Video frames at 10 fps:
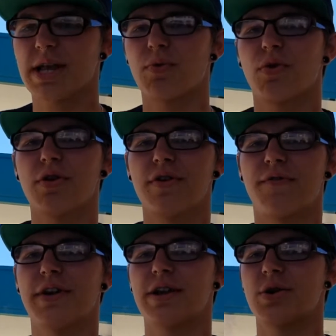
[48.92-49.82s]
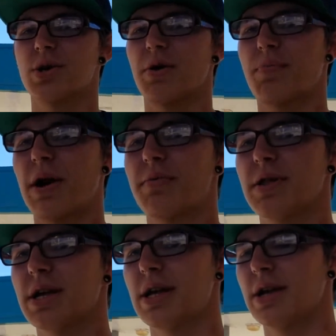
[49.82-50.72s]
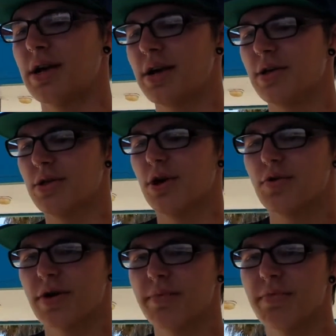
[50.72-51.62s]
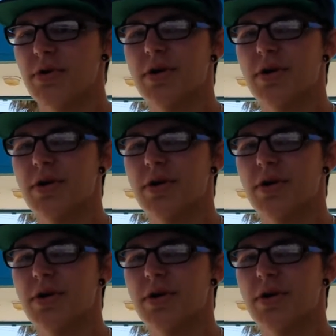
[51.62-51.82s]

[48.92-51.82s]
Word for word: once I roll the fenders, I'll probably lower it